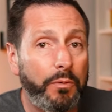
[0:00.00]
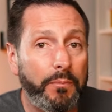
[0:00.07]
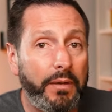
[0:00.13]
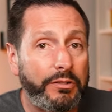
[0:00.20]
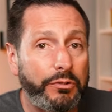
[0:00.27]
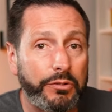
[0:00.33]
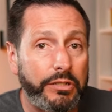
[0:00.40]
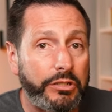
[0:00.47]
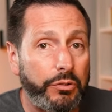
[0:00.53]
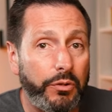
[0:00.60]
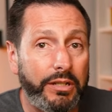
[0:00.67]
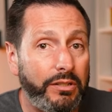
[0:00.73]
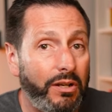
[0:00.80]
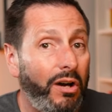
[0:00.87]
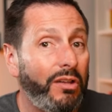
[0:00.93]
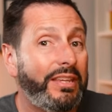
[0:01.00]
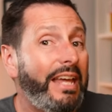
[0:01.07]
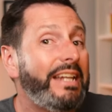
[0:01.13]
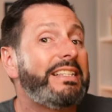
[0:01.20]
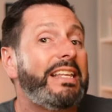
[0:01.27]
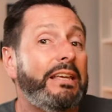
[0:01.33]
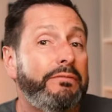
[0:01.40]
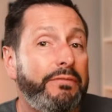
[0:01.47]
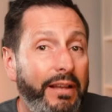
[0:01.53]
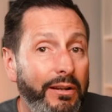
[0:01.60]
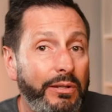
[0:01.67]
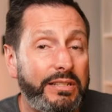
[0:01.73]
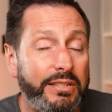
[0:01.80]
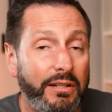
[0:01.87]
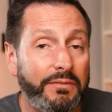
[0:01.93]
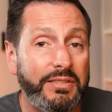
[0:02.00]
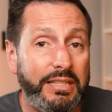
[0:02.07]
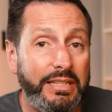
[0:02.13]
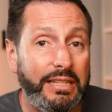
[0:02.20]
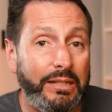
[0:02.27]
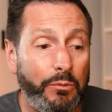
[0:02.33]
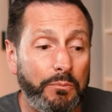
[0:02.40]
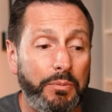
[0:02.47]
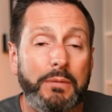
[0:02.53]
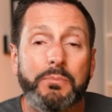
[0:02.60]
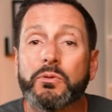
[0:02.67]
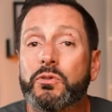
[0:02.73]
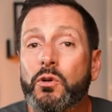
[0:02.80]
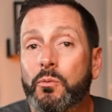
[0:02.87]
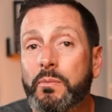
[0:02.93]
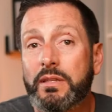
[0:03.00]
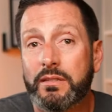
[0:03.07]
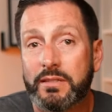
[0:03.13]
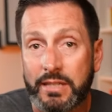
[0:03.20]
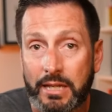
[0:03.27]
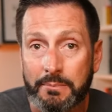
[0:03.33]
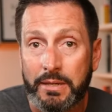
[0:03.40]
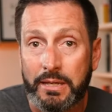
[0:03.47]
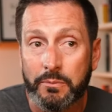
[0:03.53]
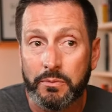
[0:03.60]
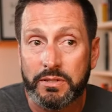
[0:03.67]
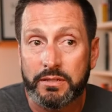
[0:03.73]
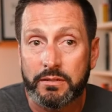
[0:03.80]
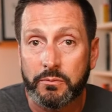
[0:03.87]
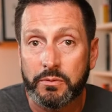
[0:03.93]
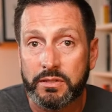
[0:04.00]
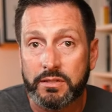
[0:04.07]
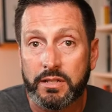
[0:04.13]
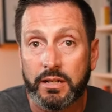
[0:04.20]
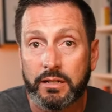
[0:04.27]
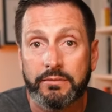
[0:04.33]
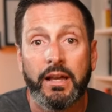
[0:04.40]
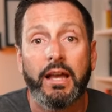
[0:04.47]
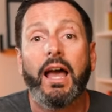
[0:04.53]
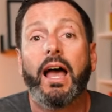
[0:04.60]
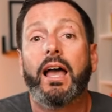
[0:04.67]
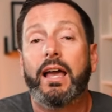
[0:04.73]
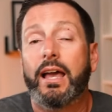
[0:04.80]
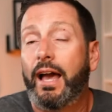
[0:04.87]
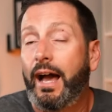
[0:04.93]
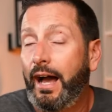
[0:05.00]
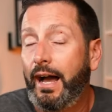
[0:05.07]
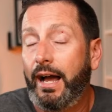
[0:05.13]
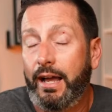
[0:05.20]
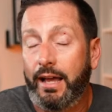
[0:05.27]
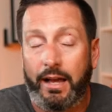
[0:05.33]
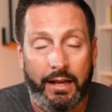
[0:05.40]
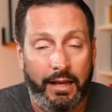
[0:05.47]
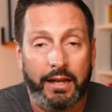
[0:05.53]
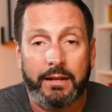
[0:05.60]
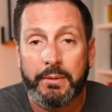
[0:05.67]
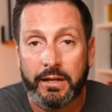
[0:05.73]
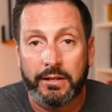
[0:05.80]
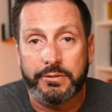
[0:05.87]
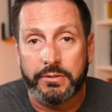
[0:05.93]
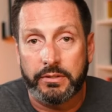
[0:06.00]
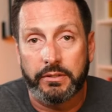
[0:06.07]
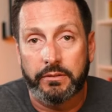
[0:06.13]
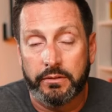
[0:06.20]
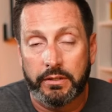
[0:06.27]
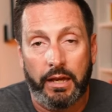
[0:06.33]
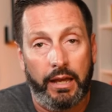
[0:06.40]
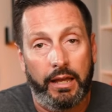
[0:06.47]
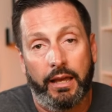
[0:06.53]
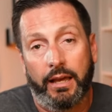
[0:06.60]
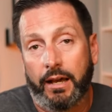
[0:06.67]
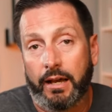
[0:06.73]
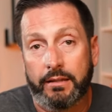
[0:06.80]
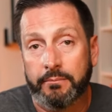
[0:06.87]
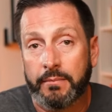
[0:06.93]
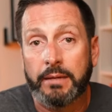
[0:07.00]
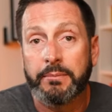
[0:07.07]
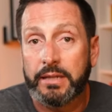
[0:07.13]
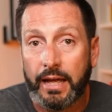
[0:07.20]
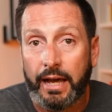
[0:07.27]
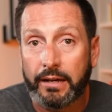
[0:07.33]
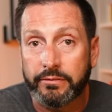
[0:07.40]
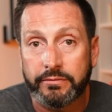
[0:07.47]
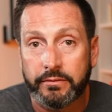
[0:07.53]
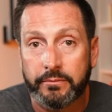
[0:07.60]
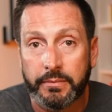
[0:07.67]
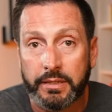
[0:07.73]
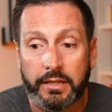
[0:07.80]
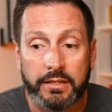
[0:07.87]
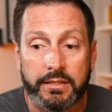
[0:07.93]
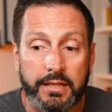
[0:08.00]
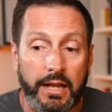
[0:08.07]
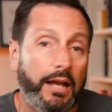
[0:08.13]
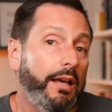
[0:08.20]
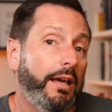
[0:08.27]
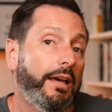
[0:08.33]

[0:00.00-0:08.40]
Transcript: up in Metro Detroit, y'all. That is a very tough city. When people told me that St. Pete was was tough, I got to be honest with you, that made me laugh because